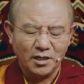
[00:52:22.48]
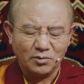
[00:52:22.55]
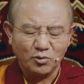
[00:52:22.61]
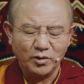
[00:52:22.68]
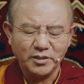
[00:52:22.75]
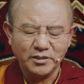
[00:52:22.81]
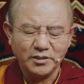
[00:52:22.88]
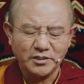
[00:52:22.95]

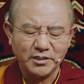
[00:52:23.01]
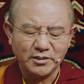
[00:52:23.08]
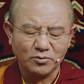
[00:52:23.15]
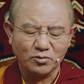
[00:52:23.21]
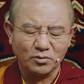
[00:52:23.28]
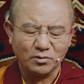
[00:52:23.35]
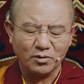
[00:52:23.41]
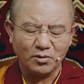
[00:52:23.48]
And
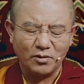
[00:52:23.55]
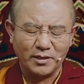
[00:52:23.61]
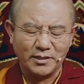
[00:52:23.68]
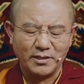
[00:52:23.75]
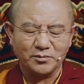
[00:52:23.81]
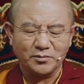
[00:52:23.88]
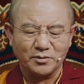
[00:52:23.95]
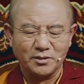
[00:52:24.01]
next one is
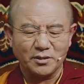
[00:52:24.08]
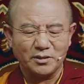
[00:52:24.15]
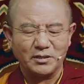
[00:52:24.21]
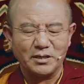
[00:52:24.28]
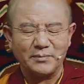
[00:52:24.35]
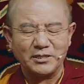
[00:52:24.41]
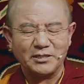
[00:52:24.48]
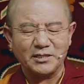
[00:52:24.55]
both
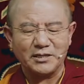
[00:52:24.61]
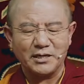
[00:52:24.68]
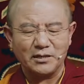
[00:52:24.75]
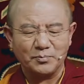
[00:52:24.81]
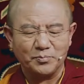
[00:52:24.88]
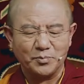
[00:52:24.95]
combined.